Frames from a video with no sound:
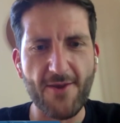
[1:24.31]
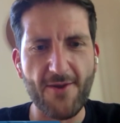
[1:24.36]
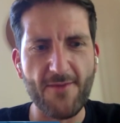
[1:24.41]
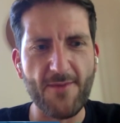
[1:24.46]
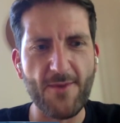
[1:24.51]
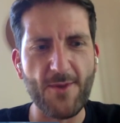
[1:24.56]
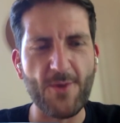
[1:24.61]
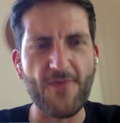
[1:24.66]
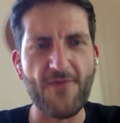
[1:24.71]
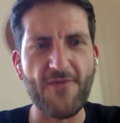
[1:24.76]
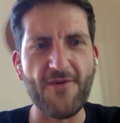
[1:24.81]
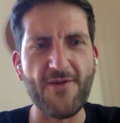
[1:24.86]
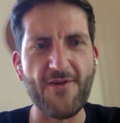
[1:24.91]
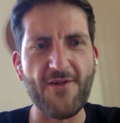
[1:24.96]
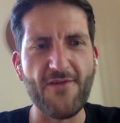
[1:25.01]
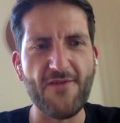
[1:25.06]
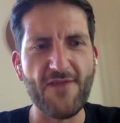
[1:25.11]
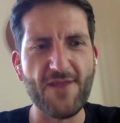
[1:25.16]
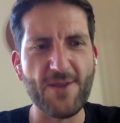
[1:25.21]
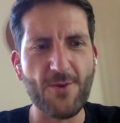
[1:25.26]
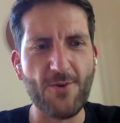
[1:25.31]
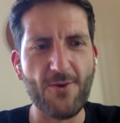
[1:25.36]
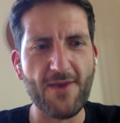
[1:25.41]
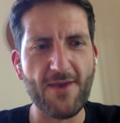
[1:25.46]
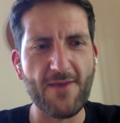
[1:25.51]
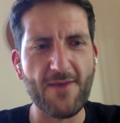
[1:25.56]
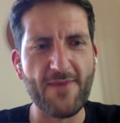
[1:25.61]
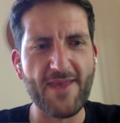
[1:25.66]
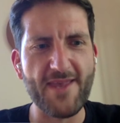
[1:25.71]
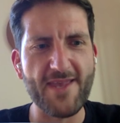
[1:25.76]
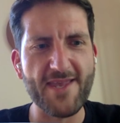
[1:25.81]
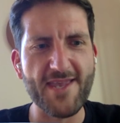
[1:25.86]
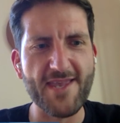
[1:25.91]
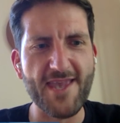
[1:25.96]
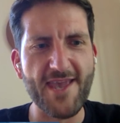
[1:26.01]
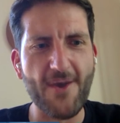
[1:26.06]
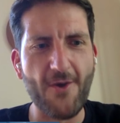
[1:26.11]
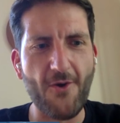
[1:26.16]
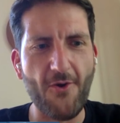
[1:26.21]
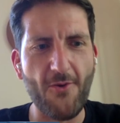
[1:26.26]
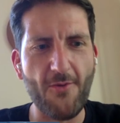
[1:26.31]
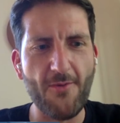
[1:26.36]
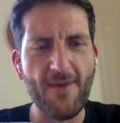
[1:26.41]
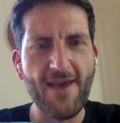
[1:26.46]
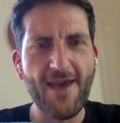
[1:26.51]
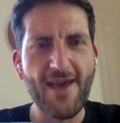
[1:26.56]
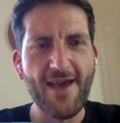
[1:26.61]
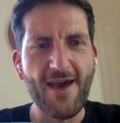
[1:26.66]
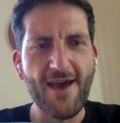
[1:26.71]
here in beautiful Victoria, BC, home